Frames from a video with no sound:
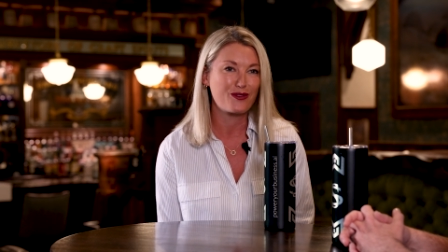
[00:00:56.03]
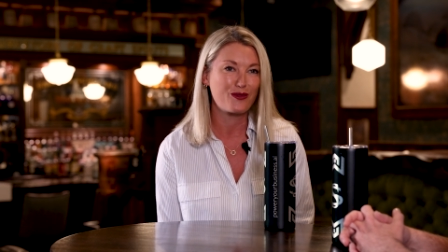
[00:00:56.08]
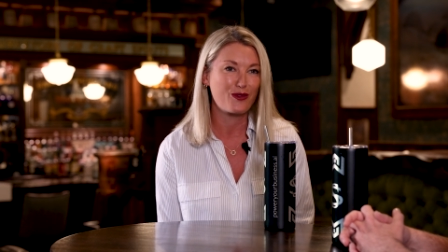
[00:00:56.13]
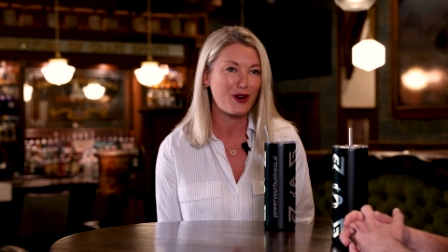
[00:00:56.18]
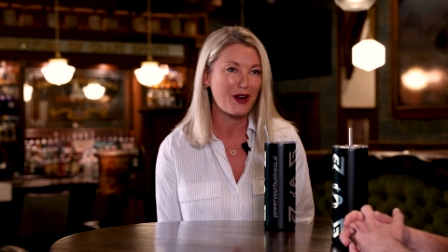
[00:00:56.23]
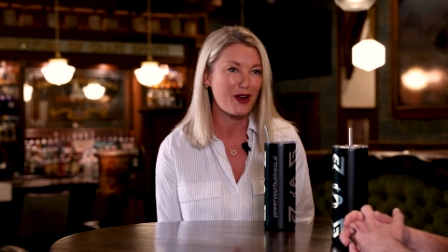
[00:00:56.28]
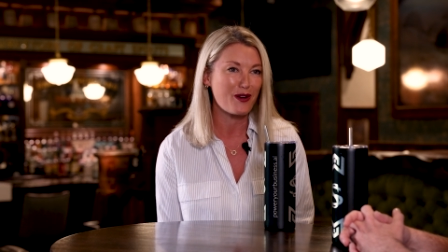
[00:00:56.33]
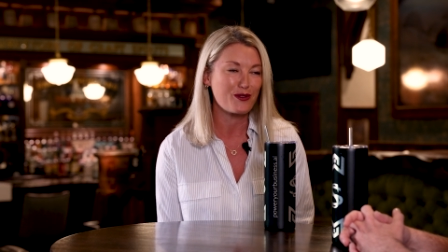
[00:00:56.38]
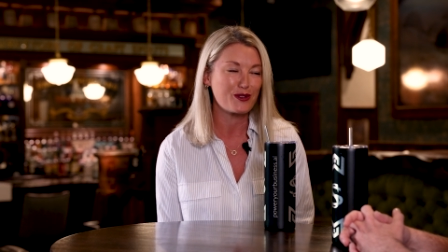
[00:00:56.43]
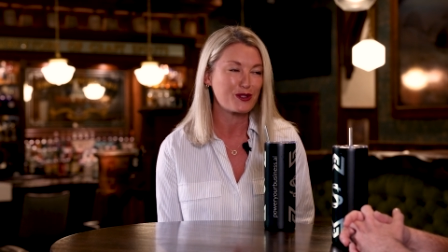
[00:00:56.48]

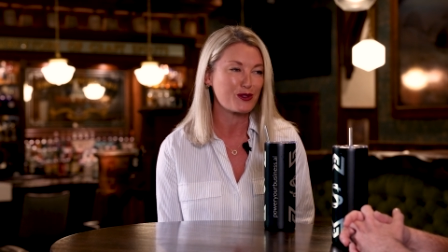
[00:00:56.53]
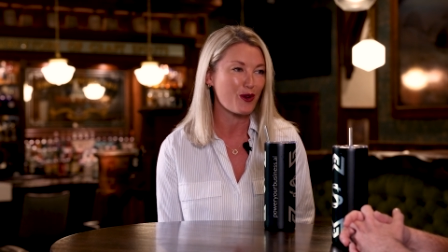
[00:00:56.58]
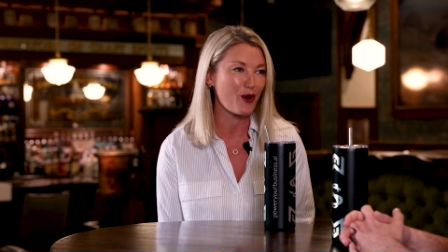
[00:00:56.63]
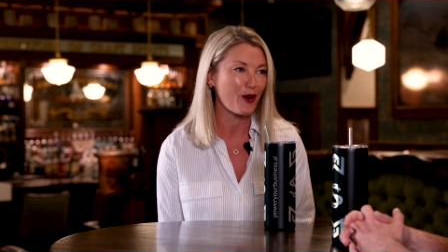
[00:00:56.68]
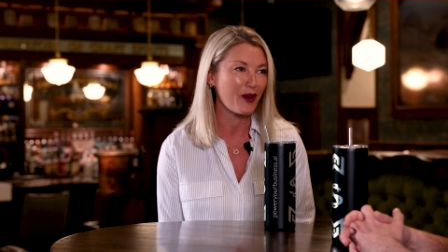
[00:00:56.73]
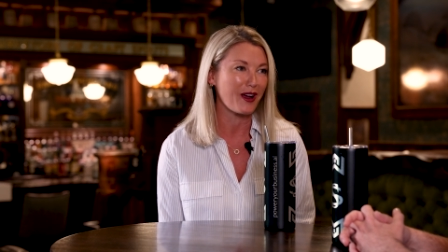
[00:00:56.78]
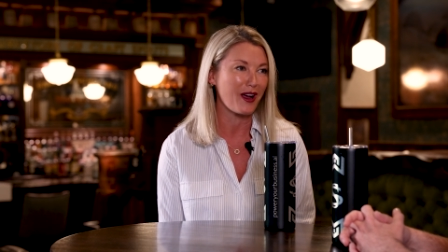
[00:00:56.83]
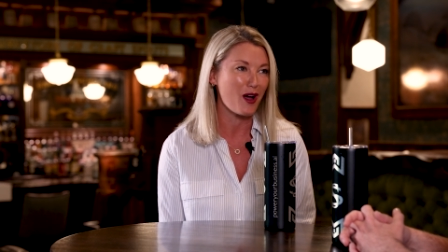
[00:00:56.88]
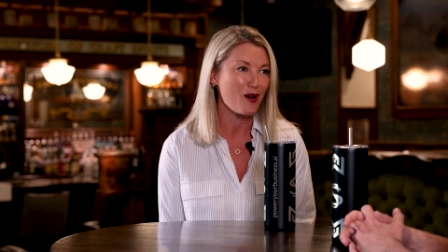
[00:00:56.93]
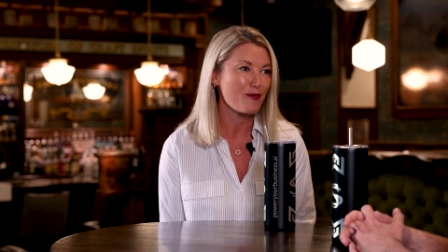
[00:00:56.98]
when I was
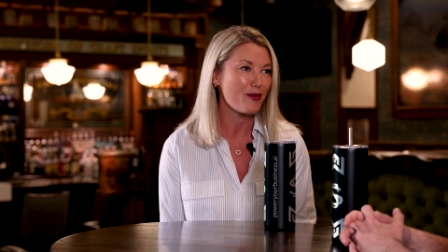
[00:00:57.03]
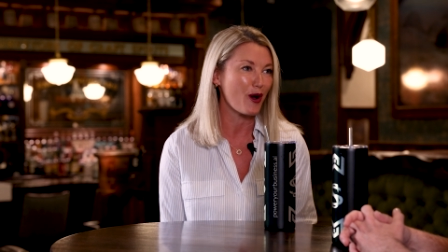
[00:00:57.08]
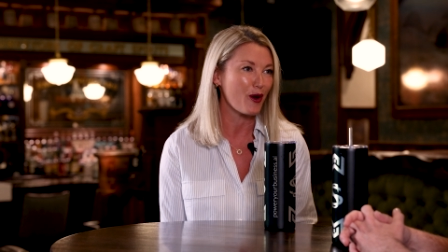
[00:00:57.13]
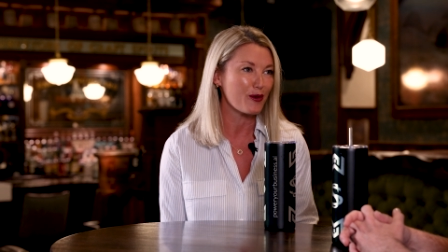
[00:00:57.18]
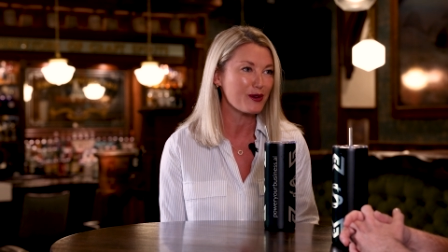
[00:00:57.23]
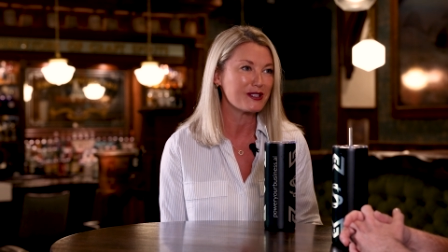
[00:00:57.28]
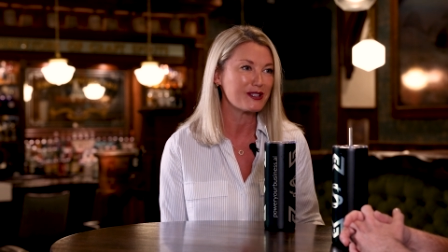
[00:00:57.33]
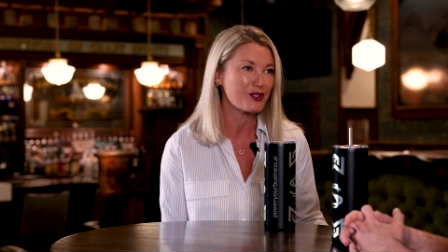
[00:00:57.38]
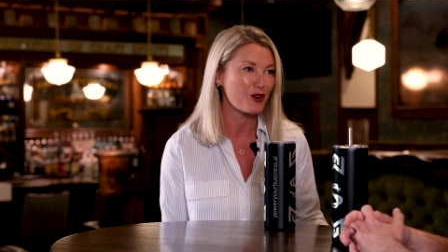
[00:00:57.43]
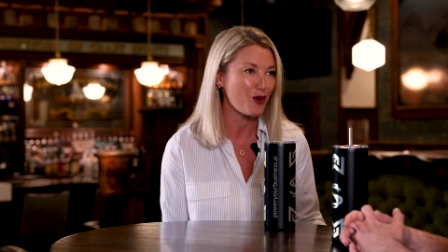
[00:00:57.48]
growing up,
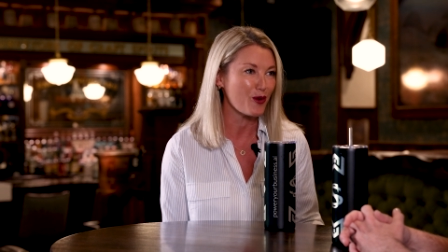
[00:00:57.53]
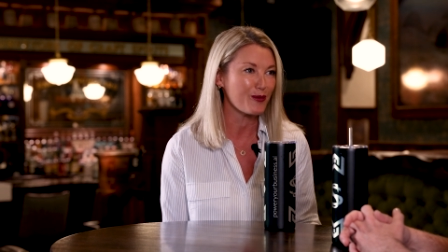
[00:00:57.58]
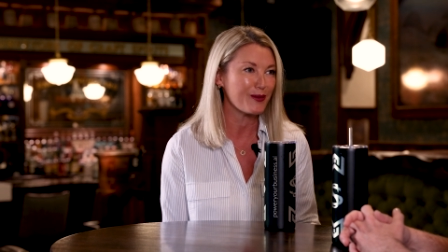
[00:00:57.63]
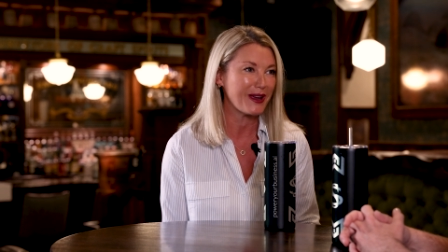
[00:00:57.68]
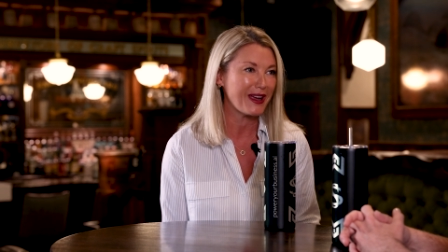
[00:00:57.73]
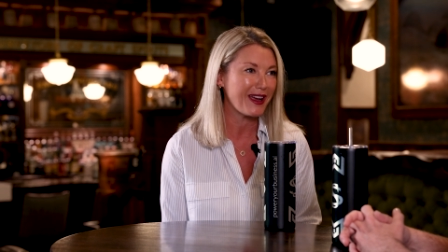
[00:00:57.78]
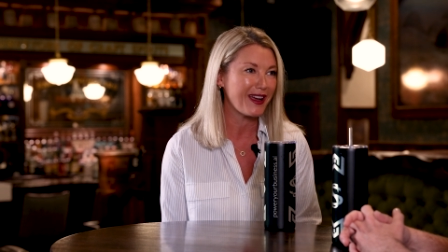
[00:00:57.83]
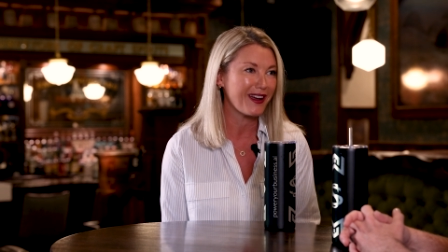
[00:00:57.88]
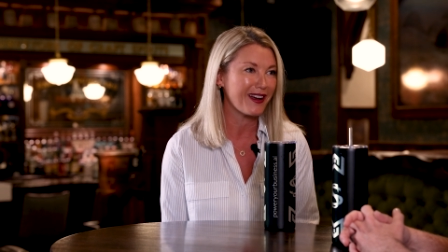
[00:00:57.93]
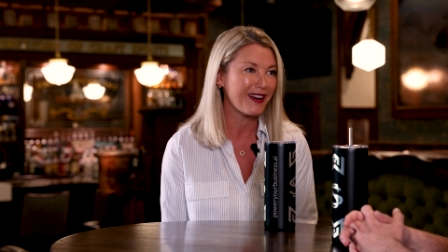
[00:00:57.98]
always told
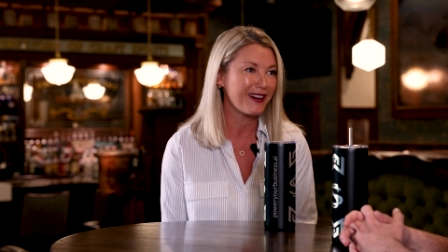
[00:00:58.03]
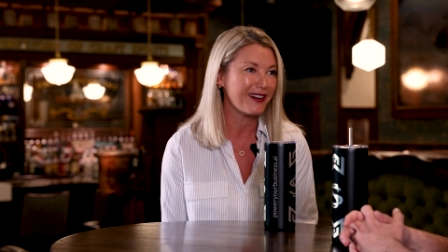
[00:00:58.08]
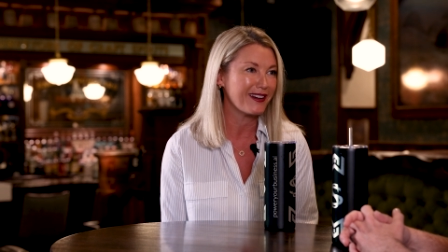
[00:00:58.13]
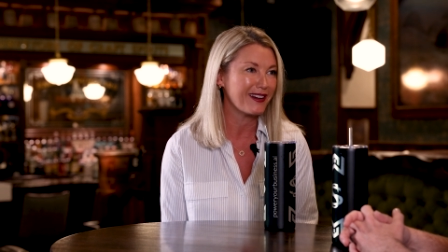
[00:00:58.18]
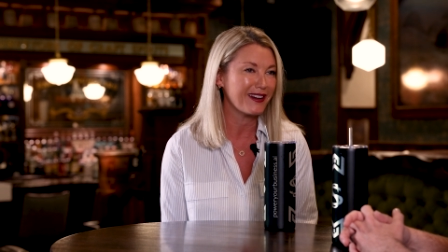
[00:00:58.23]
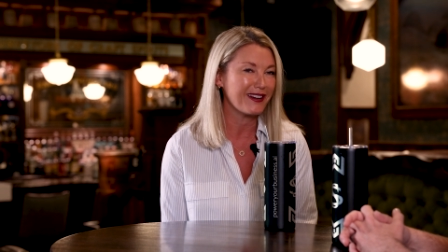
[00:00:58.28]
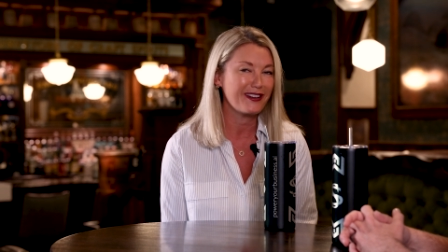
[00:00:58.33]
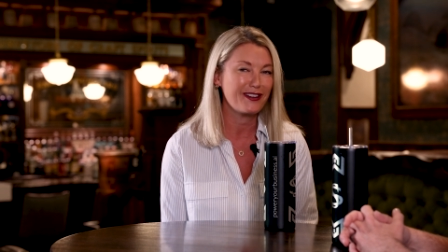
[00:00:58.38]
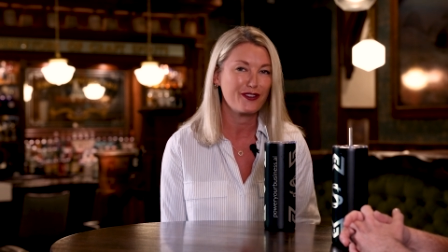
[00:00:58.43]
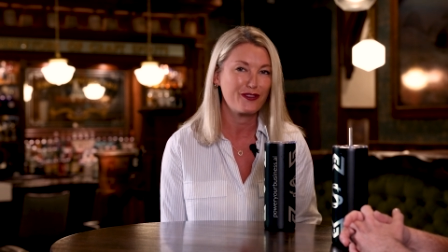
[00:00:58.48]
me,
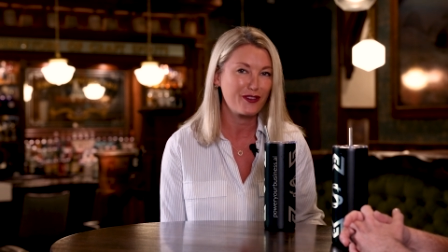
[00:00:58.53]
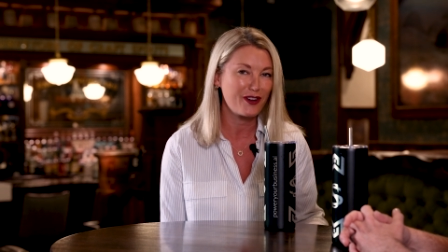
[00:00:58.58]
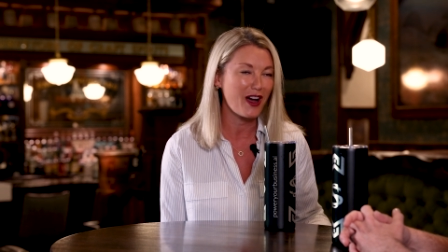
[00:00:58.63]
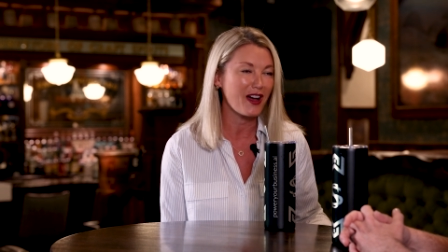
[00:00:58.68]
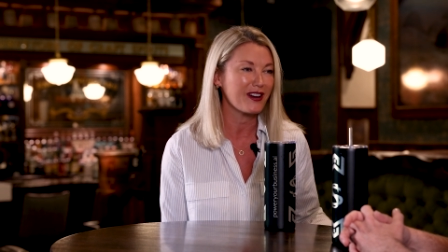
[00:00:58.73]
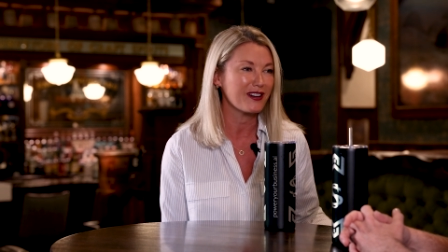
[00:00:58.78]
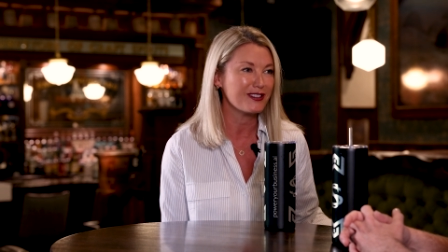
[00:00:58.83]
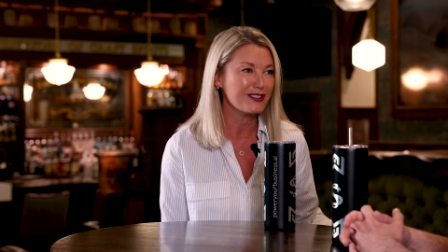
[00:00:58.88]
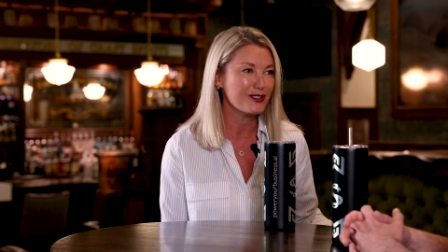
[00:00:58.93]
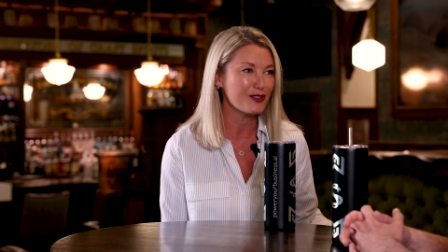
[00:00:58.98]
you've
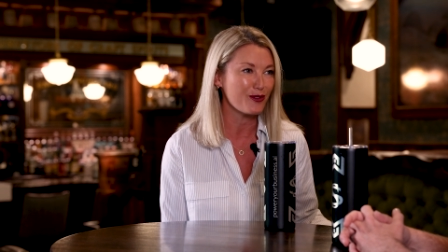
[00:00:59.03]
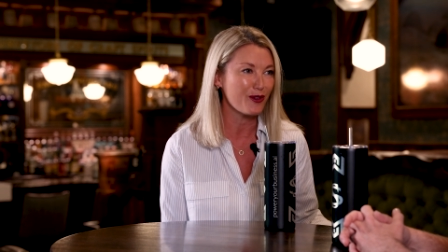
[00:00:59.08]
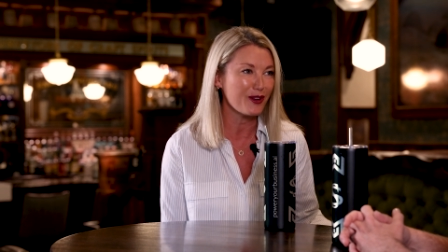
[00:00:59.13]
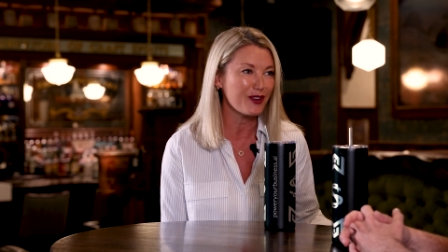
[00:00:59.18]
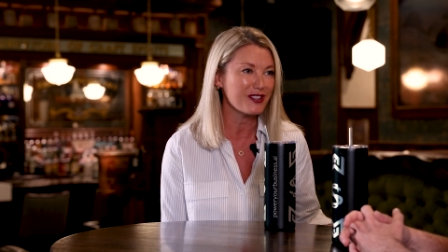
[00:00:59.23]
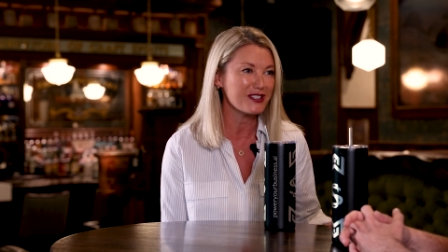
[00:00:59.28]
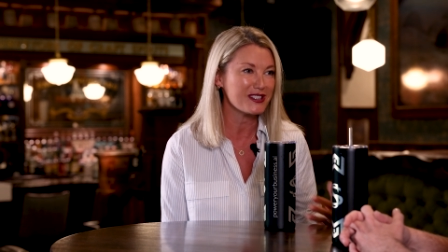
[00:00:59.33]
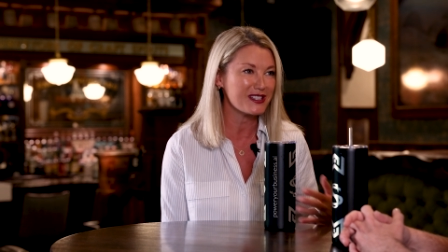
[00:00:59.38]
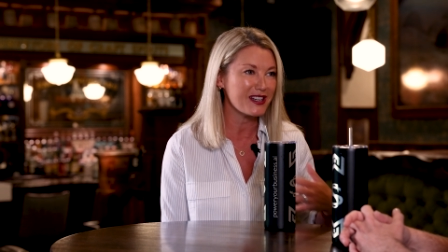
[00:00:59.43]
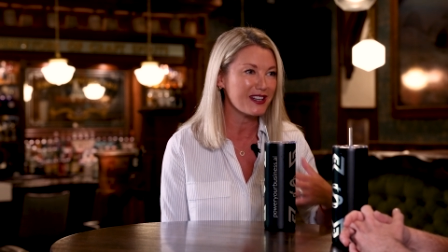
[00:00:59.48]
got to do
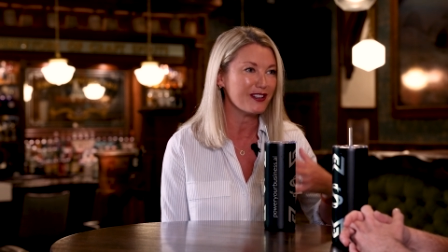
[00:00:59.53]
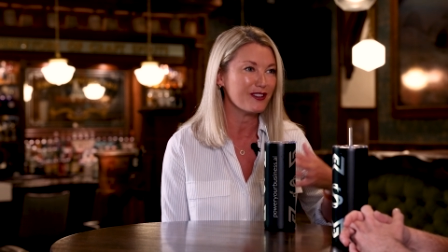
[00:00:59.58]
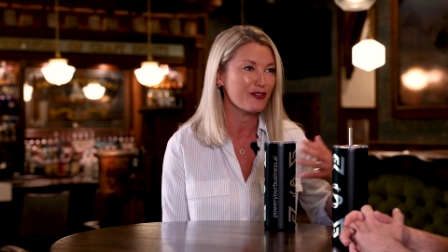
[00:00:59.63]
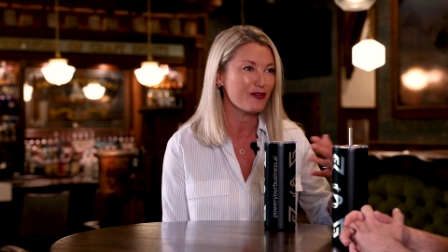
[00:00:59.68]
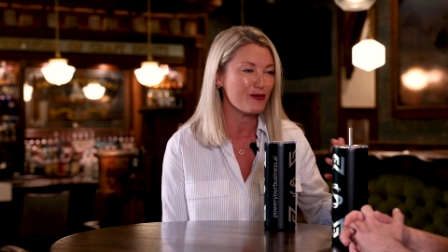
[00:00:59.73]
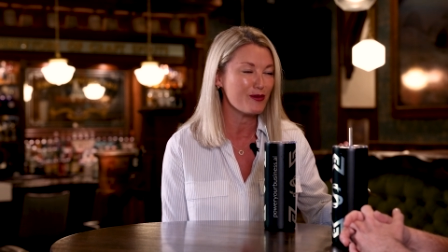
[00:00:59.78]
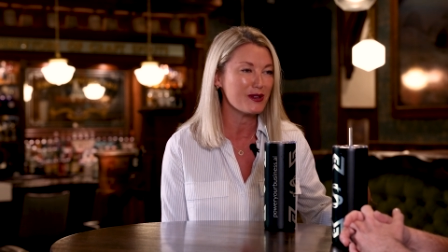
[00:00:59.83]
real estate.